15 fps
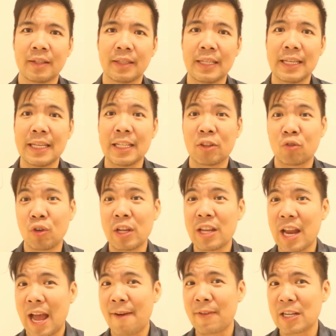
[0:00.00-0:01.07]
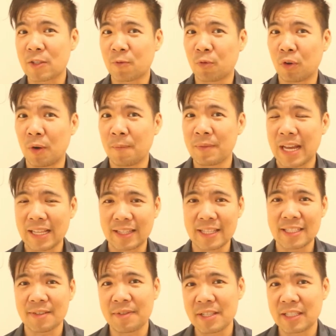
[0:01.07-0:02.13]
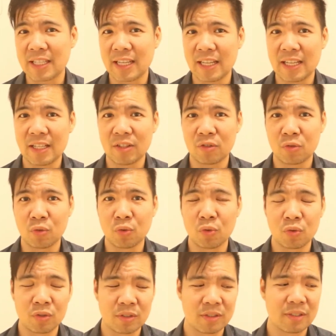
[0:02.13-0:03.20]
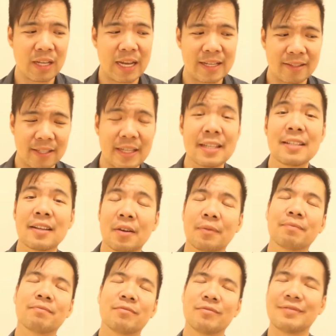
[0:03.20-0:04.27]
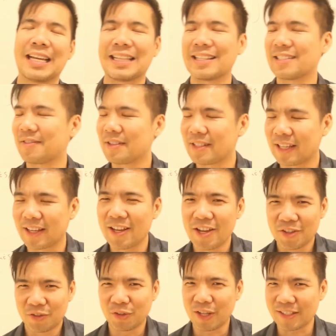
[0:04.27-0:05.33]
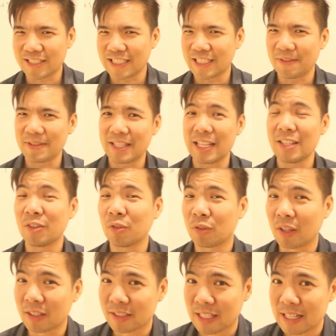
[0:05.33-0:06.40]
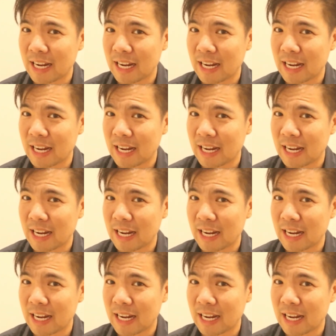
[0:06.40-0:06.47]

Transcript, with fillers: The three-year average from nineteen seventeen to nineteen, oh, nineteen seventeen, twenty seventeen to twenty